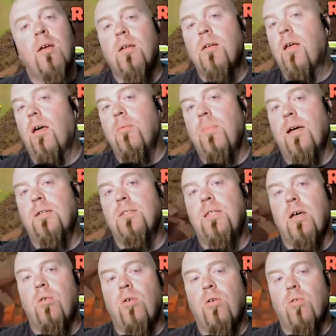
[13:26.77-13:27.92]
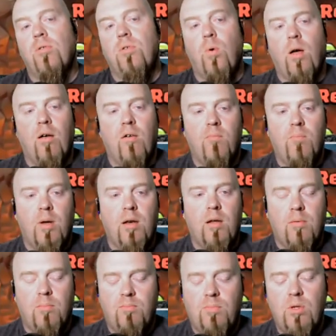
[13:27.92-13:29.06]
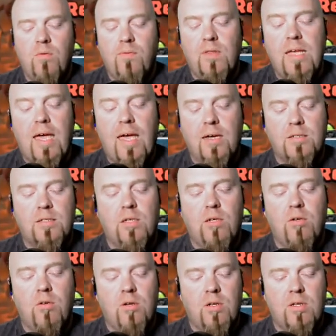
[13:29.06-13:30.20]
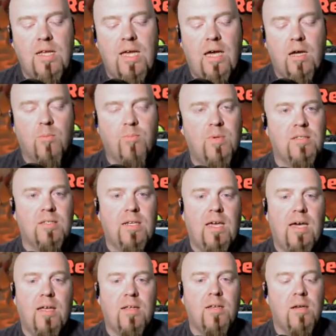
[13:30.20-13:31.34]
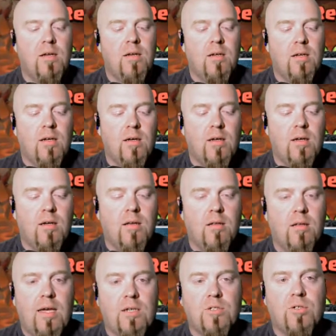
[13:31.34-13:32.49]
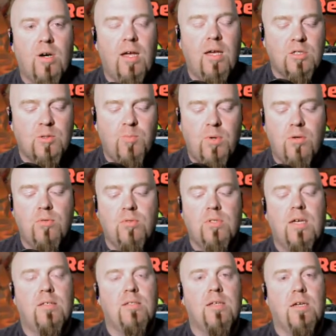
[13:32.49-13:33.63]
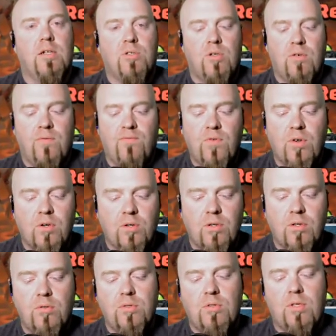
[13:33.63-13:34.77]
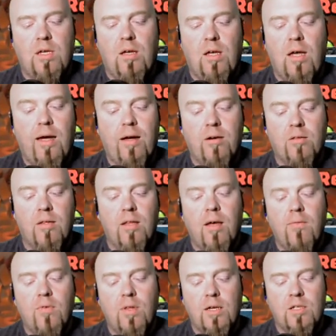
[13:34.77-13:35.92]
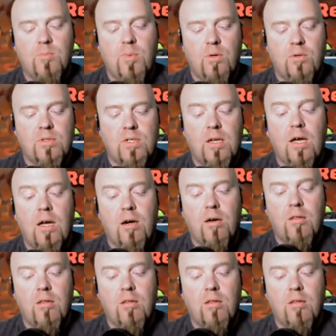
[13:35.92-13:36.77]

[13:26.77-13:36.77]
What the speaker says: not a max Town Hall 12, but a beautifully executed attack, because it has extra expos, it has extra infernos, higher level expos and higher